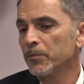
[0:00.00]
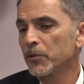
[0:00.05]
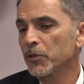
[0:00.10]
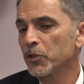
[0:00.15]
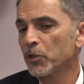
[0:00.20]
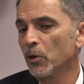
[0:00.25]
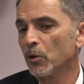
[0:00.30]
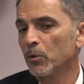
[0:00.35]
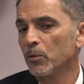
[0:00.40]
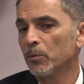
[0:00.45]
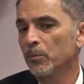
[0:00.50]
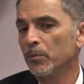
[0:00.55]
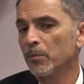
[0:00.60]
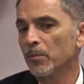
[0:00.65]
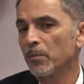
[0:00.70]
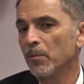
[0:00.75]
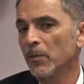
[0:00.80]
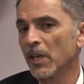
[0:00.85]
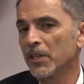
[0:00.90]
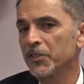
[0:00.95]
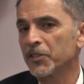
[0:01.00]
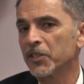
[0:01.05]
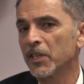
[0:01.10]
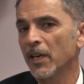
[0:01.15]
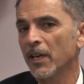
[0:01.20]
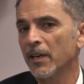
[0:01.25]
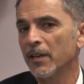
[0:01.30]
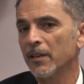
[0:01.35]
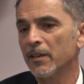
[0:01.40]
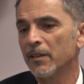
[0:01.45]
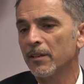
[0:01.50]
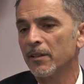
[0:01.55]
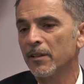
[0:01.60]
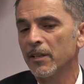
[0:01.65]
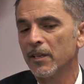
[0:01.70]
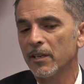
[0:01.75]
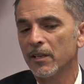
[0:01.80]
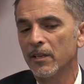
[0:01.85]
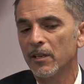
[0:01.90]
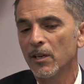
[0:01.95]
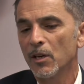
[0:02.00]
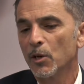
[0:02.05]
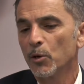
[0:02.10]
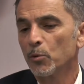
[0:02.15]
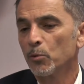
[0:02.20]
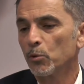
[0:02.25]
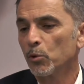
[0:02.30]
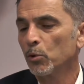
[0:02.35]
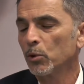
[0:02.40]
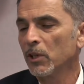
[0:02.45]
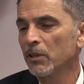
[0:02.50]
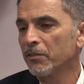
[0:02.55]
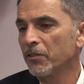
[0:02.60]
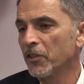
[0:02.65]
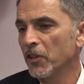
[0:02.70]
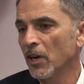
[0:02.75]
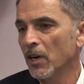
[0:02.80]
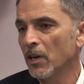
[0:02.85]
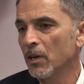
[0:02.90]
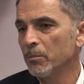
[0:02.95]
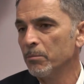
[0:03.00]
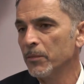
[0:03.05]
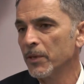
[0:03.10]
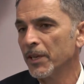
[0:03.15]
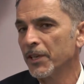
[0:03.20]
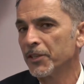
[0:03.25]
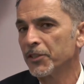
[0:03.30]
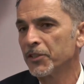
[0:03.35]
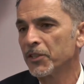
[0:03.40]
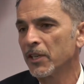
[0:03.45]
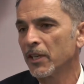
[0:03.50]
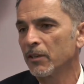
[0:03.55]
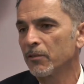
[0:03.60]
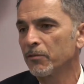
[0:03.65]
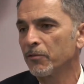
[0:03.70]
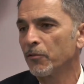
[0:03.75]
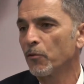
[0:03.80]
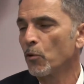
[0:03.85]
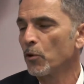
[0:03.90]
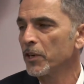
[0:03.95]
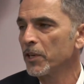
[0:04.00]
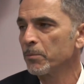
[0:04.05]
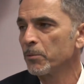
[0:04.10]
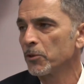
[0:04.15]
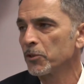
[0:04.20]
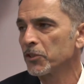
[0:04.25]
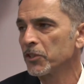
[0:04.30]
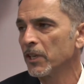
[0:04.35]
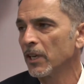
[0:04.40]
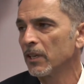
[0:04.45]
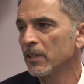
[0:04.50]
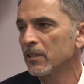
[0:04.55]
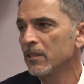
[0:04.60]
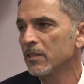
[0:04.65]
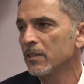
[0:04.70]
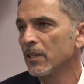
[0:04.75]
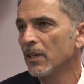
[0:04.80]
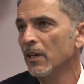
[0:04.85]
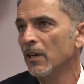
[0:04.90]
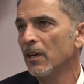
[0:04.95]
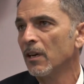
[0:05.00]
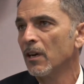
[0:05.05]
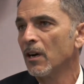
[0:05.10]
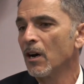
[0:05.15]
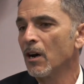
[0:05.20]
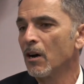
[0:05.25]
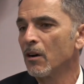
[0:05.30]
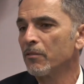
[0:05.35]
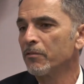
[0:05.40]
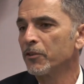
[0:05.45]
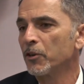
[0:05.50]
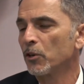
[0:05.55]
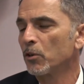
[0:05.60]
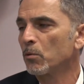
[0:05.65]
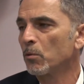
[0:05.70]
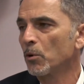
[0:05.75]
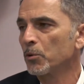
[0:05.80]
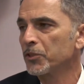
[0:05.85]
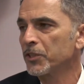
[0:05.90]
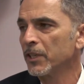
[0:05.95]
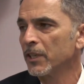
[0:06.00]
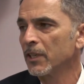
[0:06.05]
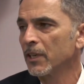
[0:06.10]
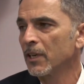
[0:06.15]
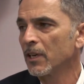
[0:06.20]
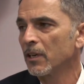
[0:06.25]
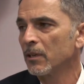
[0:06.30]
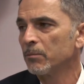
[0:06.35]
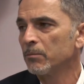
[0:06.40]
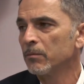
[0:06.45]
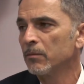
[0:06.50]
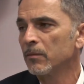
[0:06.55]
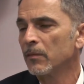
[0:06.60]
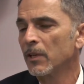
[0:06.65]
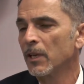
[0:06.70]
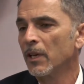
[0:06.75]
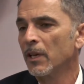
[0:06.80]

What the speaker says: So let's say the rule of thumb is that 40% of your gross income